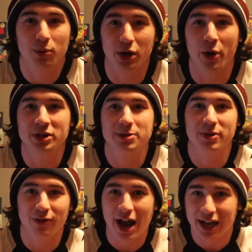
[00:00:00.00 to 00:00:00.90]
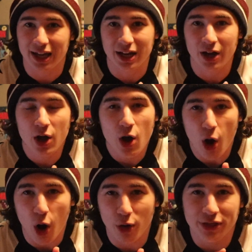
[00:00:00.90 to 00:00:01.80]
We're going to be ranking
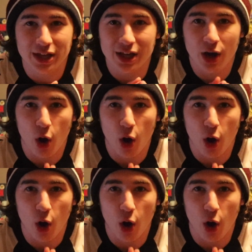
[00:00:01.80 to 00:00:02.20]
all the